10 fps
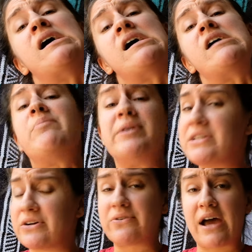But
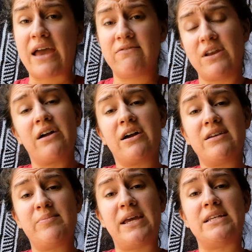no, I have not
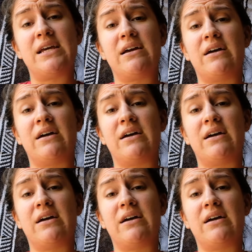gotten paid yet.